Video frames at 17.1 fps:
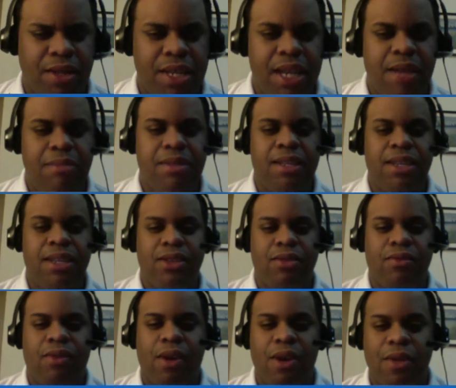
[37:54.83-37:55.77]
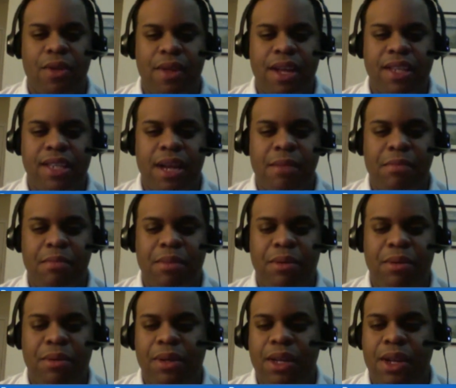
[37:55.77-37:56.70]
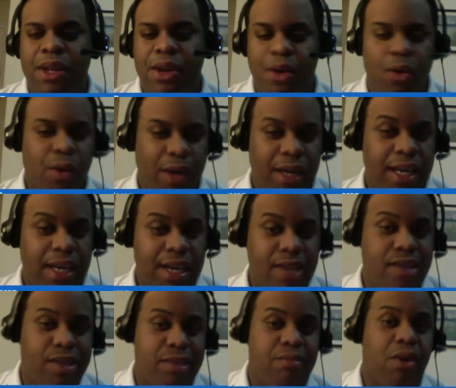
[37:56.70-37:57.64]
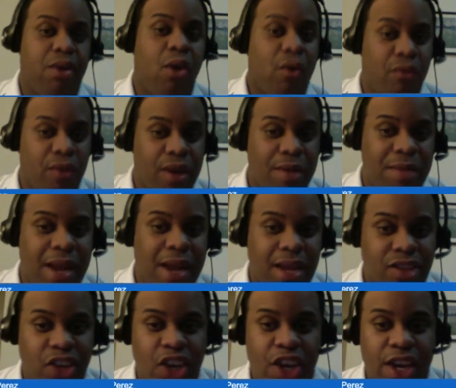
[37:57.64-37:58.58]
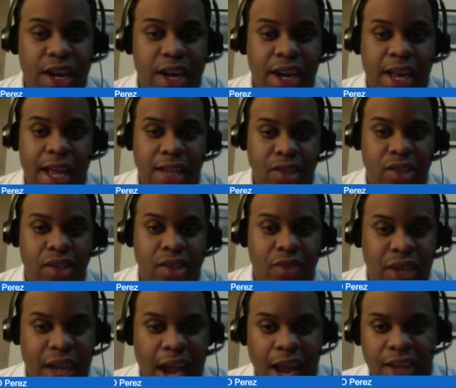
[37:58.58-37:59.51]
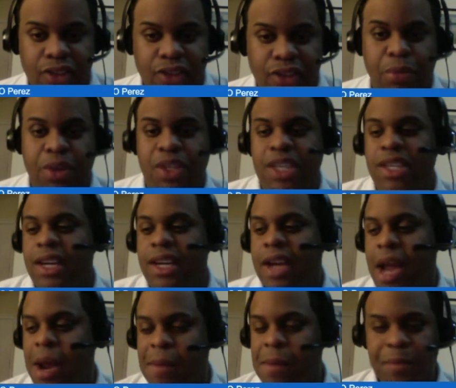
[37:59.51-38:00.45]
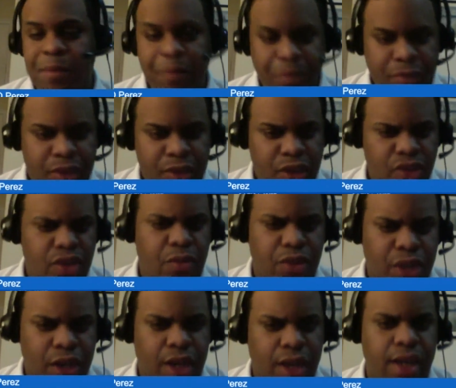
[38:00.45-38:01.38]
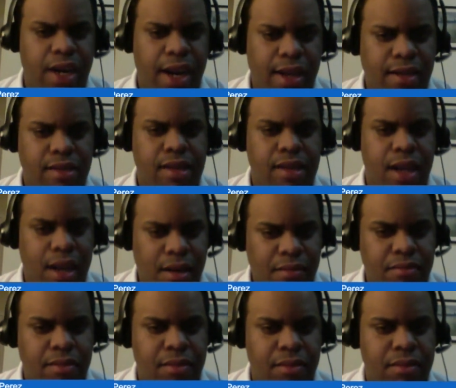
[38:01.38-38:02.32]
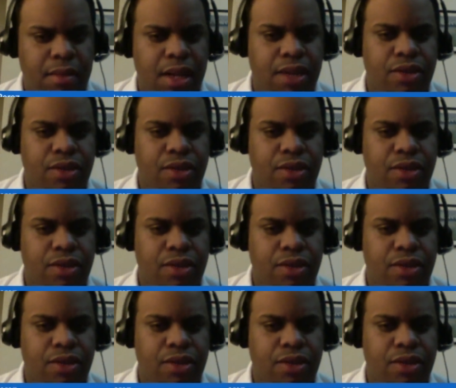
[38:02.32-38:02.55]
that other teams need to follow the example, or at least hopefully be as good as the Sabercats preseason game. Those numbers are good, I had to say,